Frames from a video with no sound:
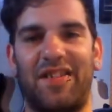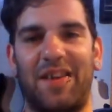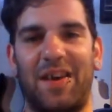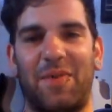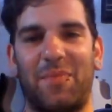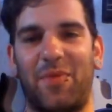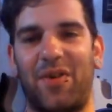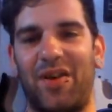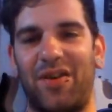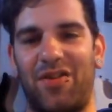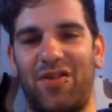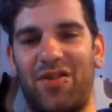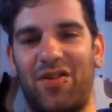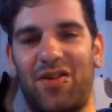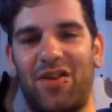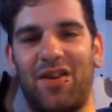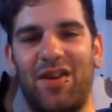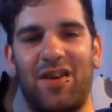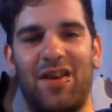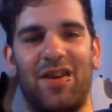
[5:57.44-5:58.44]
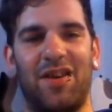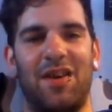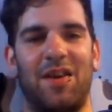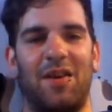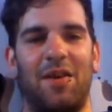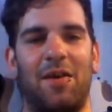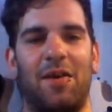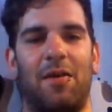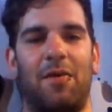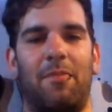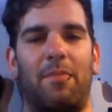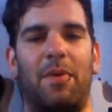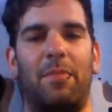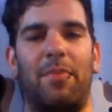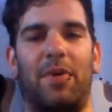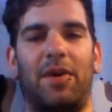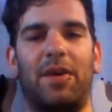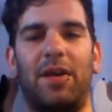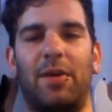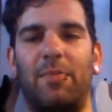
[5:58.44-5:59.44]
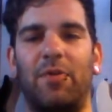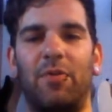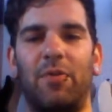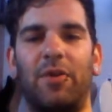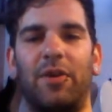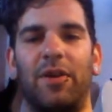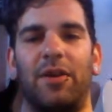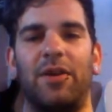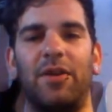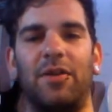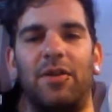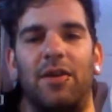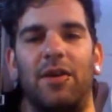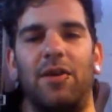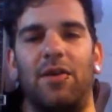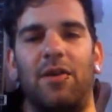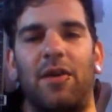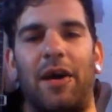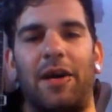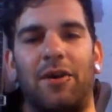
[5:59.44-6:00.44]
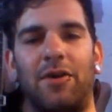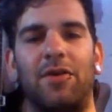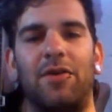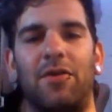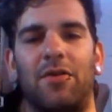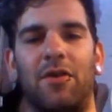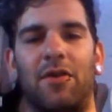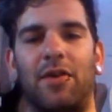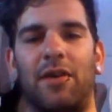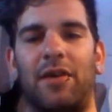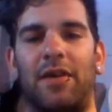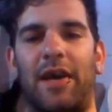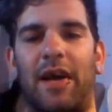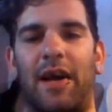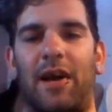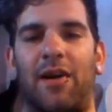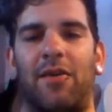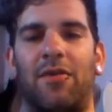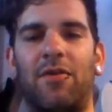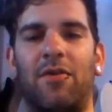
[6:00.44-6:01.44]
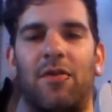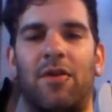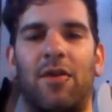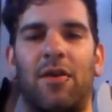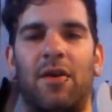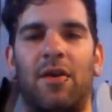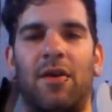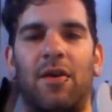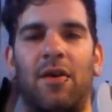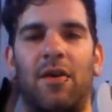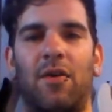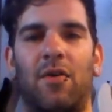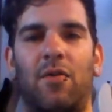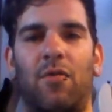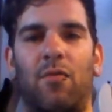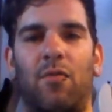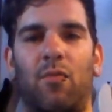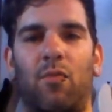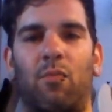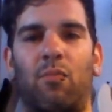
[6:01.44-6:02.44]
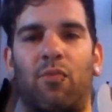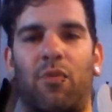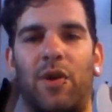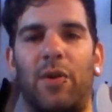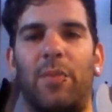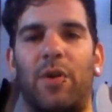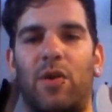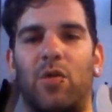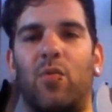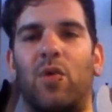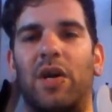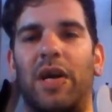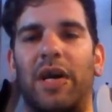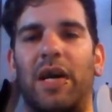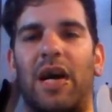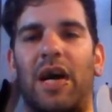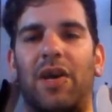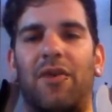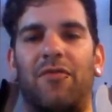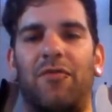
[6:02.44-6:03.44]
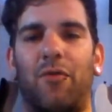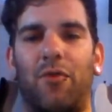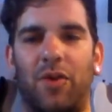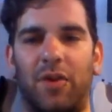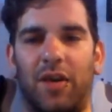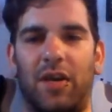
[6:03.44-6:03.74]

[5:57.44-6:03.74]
that much. My buddy gave me a really good deal. I couldn't turn it down. Pretty much what I got it for, the